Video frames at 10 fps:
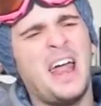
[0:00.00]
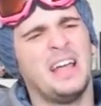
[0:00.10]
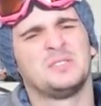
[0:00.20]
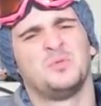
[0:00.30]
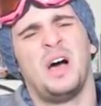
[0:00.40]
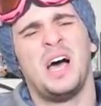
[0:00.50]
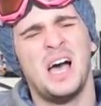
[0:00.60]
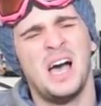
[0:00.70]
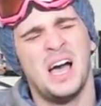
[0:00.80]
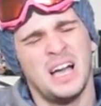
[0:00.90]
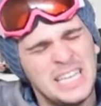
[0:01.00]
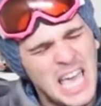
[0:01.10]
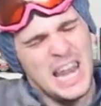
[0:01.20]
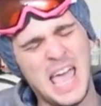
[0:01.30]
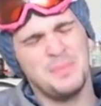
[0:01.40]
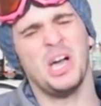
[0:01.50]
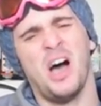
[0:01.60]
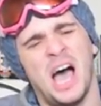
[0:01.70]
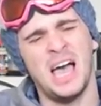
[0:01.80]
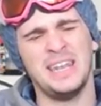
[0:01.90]
as one. Kill him, Your
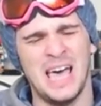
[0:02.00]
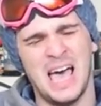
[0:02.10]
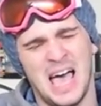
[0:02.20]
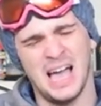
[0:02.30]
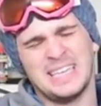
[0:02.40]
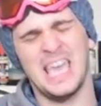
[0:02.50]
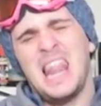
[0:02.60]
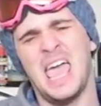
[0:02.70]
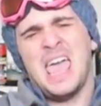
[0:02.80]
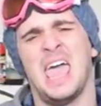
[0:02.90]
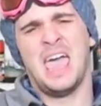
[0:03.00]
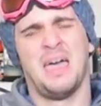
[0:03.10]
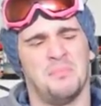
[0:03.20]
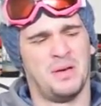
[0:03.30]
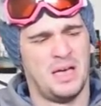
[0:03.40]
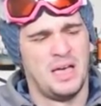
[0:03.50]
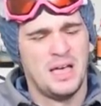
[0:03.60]
Honor, kill him.